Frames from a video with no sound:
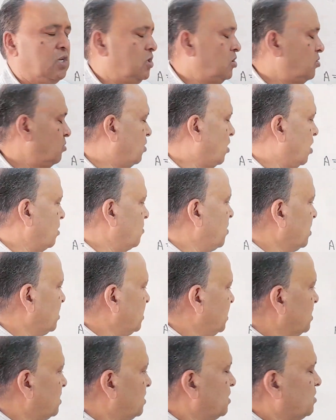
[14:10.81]
you
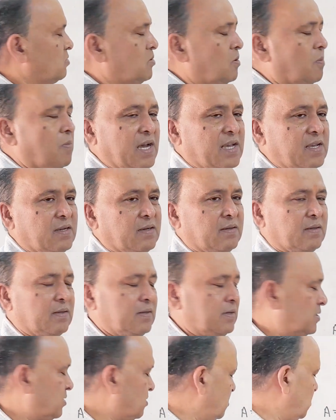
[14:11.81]
convert it
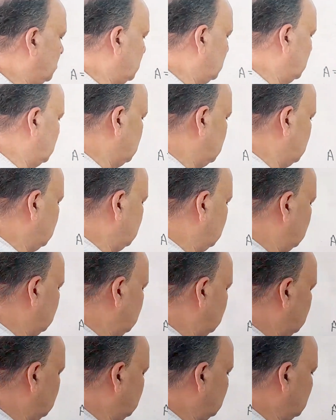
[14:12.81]
into
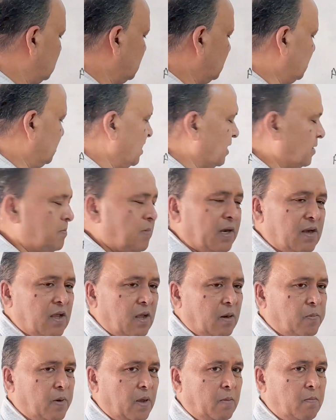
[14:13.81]
set
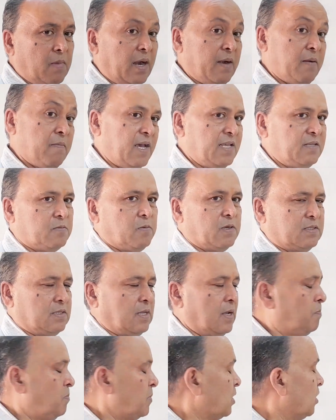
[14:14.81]
builder form and vice
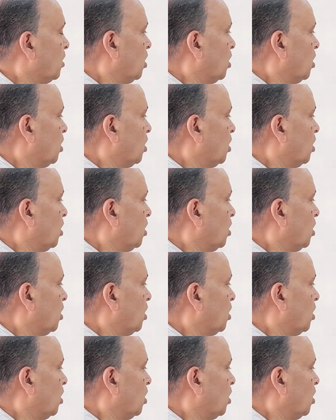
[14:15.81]
versa.